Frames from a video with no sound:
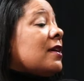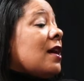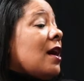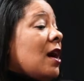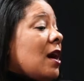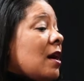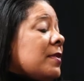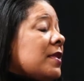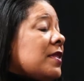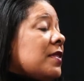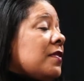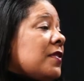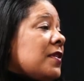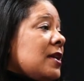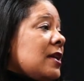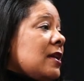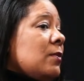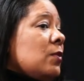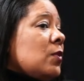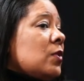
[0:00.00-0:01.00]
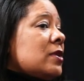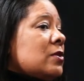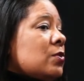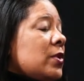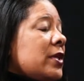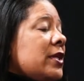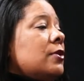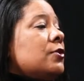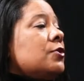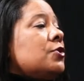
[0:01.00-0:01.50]
common theme was,
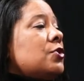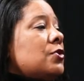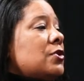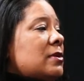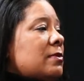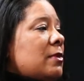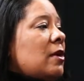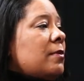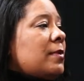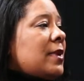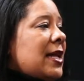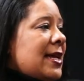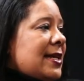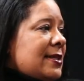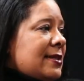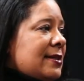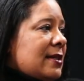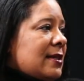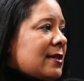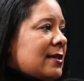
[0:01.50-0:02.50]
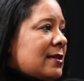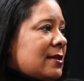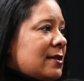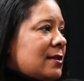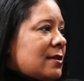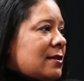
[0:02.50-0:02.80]
we don't do small plastics.